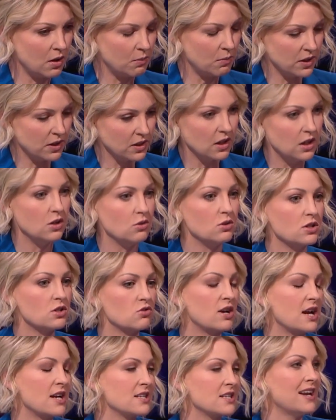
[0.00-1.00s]
by the Lewis
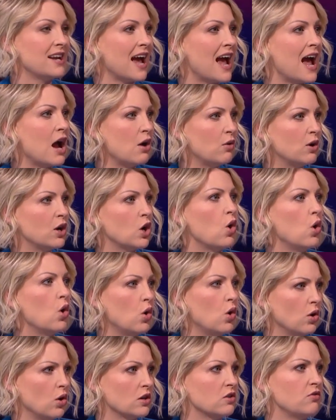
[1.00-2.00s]
tracks, and how it
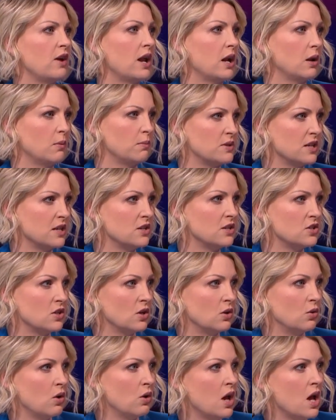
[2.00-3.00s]
all developed
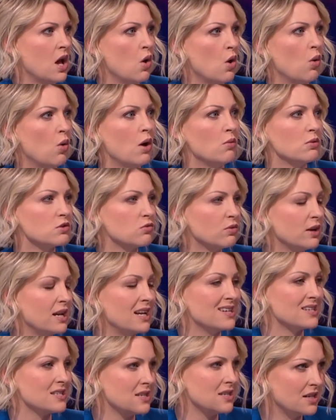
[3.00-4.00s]
into what was
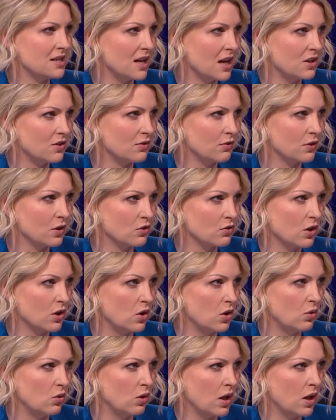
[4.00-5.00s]
really a city out of
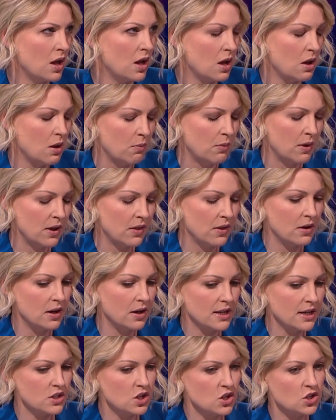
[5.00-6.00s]
control by the
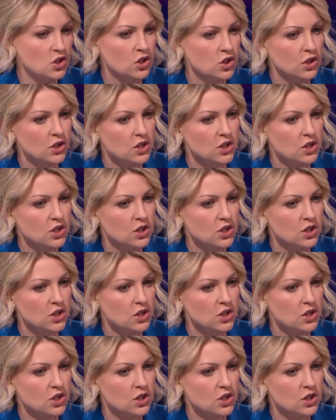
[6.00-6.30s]
night. Should